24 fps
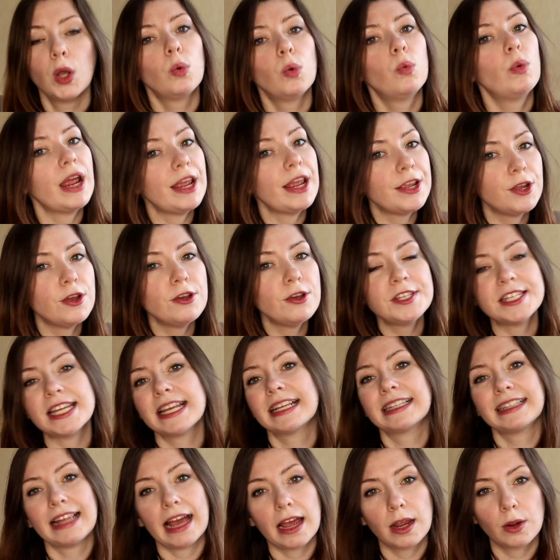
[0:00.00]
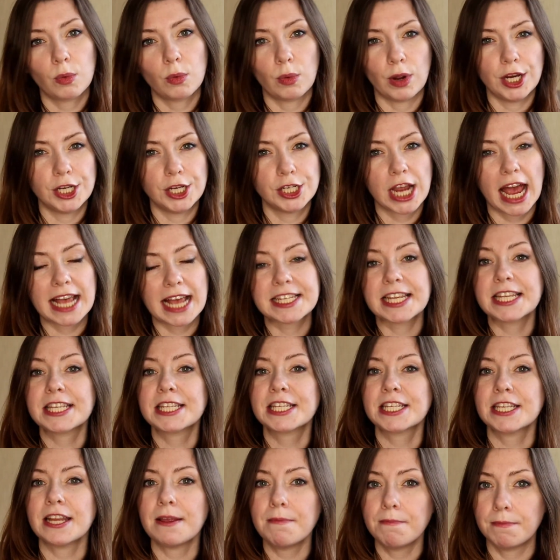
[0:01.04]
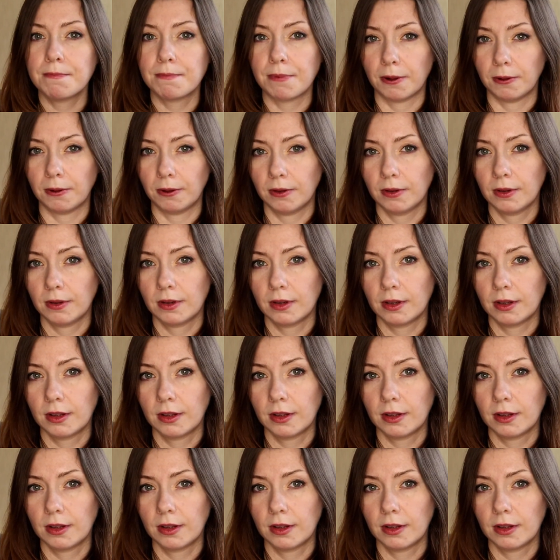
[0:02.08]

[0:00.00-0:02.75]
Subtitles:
We're using language as a symbol